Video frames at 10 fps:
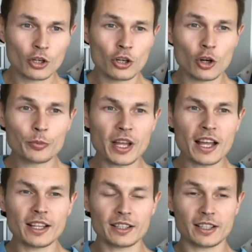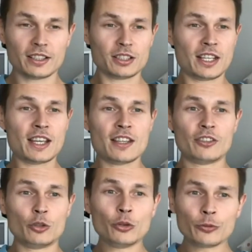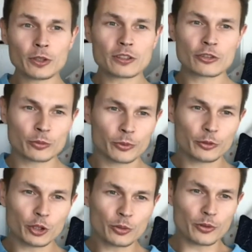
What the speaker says: Hope that is useful to some of you.